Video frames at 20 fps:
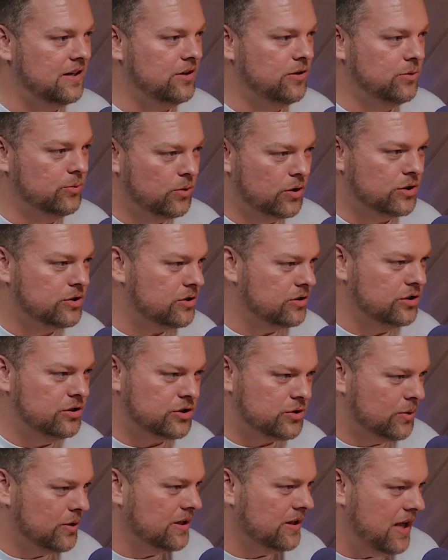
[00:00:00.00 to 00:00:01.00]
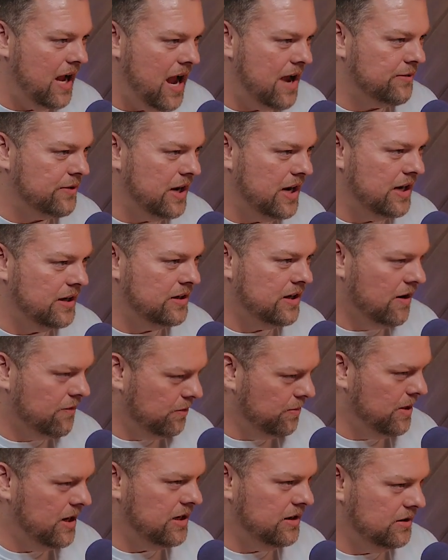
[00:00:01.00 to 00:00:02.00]
You used to work in the Afghan
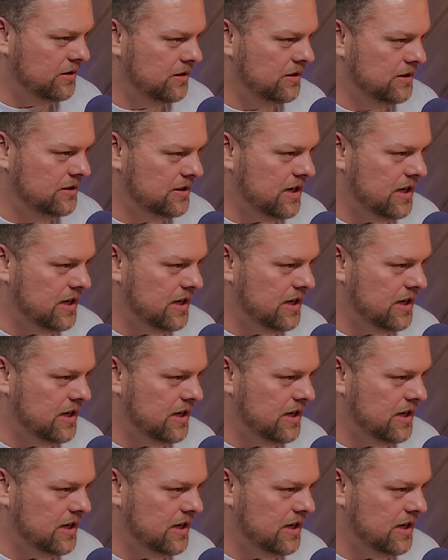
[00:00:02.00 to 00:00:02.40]
government. Is that